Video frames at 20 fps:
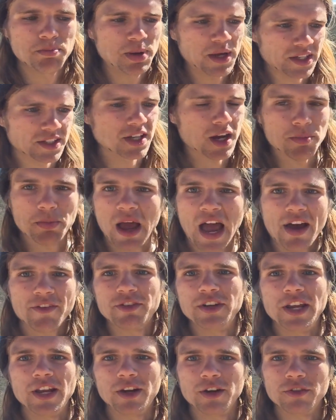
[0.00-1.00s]
picked up
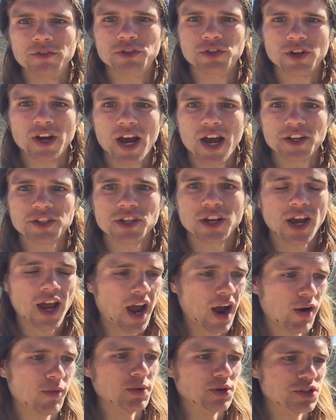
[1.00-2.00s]
half an acre of trash.
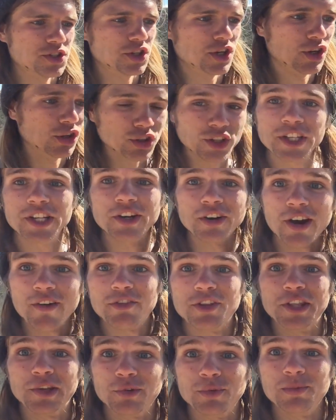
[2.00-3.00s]
How much cleaner
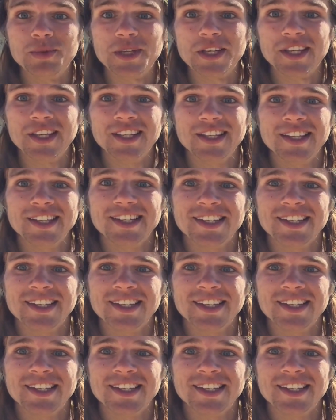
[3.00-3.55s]
everything would be.